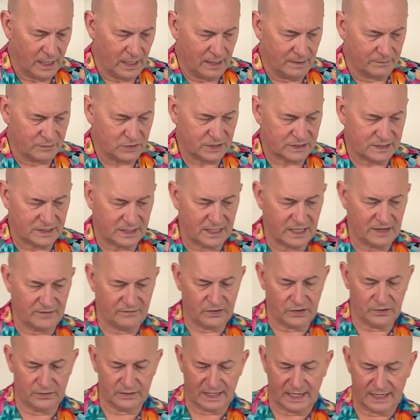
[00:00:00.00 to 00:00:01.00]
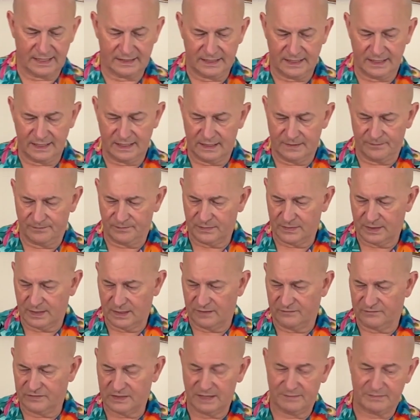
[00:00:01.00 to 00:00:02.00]
Just to give you an idea
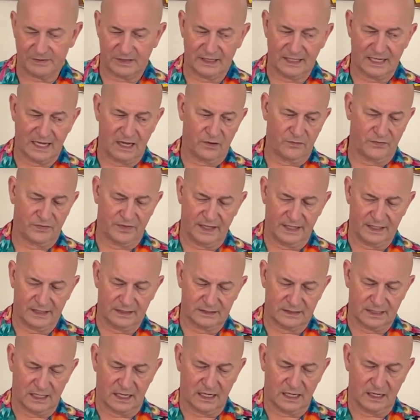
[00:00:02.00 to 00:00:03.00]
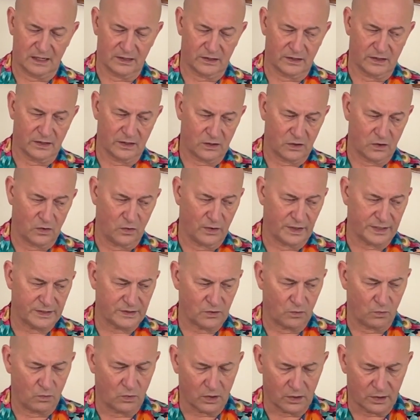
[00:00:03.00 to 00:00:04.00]
of typically how things are going
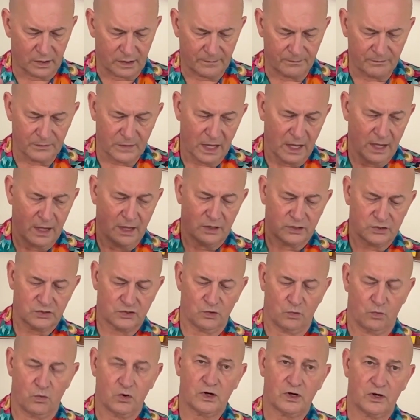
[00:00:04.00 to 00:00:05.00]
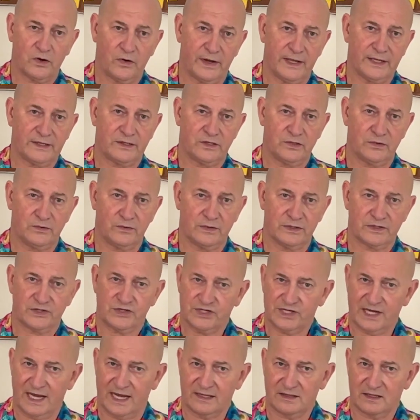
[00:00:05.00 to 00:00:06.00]
to work. So we're going to
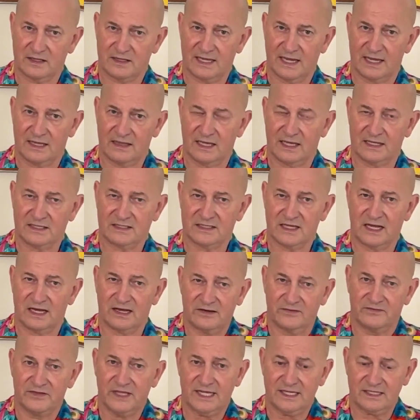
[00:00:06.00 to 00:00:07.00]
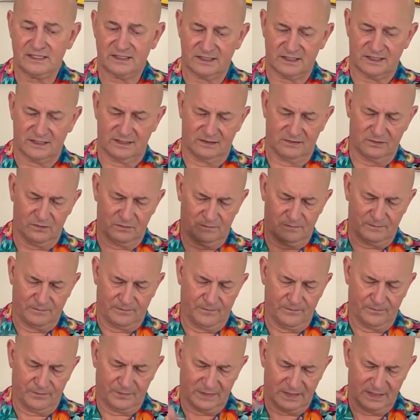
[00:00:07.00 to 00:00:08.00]
shake the daylights out of this. Oops,
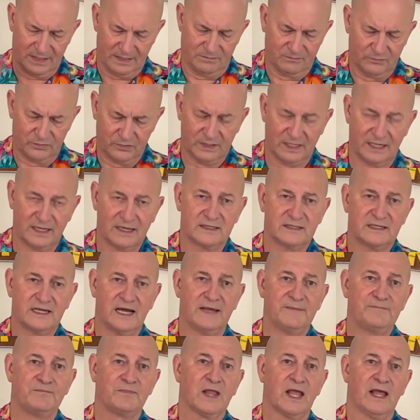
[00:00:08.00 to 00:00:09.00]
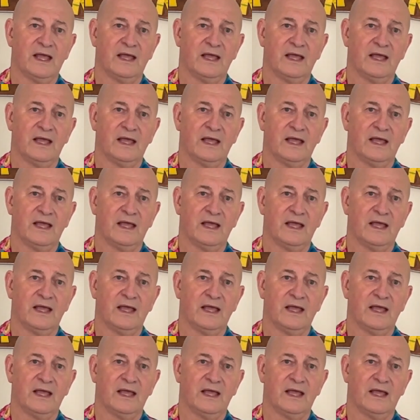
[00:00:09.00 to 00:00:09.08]
didn't put that on tight.